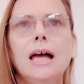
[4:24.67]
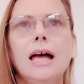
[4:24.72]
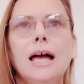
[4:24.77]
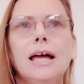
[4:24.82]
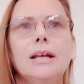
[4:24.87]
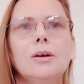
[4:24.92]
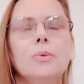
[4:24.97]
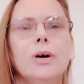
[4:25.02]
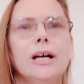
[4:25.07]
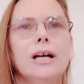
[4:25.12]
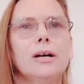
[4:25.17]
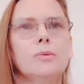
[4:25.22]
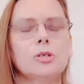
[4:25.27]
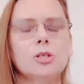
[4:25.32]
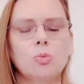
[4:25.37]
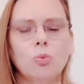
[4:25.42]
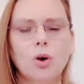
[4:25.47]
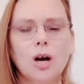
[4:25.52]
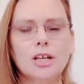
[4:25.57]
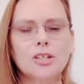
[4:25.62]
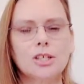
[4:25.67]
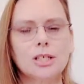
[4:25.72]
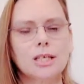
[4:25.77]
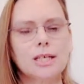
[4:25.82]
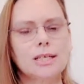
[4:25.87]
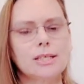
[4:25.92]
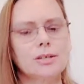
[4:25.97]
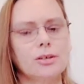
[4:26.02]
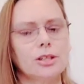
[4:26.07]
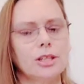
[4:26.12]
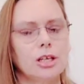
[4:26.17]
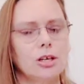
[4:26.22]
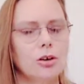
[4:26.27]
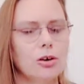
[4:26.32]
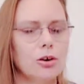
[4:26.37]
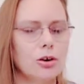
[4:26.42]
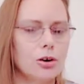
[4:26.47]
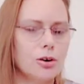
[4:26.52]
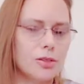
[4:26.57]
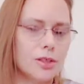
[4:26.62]
Anyway, I was watching his On the
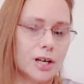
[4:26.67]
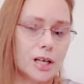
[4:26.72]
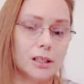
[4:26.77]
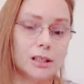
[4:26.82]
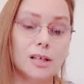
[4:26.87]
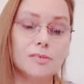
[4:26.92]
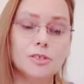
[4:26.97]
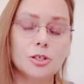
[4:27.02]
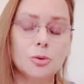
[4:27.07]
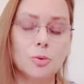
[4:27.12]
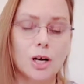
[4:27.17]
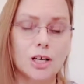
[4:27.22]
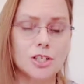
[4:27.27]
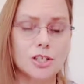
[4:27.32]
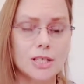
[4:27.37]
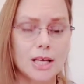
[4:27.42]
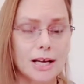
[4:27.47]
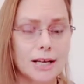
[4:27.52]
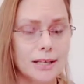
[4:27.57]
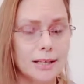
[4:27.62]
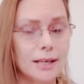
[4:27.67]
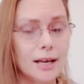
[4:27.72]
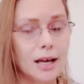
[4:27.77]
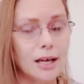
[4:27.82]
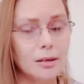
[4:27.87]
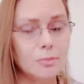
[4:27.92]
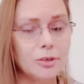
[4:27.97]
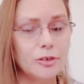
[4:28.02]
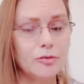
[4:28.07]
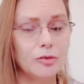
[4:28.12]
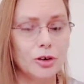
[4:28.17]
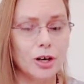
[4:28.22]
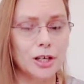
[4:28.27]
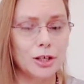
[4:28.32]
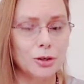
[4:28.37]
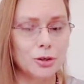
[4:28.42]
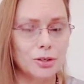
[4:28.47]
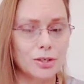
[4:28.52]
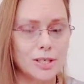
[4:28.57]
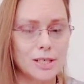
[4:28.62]
Earth, and I love to watch that at night before I
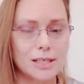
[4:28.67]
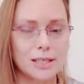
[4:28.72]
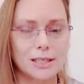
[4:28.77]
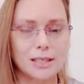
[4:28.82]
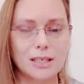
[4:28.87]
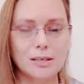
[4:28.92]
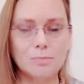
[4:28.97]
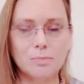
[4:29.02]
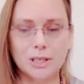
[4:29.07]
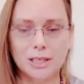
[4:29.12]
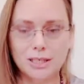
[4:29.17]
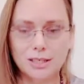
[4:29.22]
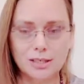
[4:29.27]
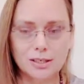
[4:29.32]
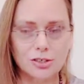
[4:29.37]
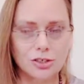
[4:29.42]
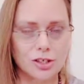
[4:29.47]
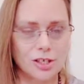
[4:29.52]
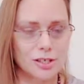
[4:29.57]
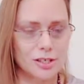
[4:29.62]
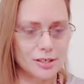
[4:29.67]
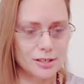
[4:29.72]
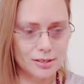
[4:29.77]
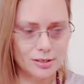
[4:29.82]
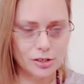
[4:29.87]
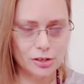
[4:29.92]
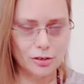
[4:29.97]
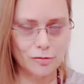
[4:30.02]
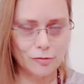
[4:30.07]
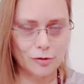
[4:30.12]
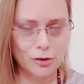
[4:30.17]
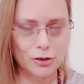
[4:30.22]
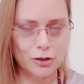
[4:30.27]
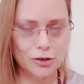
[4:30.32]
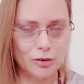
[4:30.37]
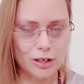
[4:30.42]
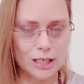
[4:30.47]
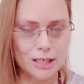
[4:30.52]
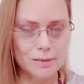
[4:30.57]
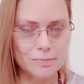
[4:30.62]
go to sleep because it's good for the
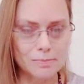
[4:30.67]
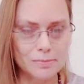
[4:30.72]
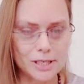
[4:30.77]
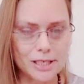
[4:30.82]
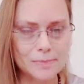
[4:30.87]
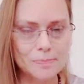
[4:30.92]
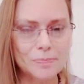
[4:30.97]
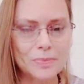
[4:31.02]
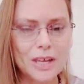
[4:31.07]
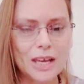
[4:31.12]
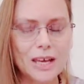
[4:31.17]
dreams.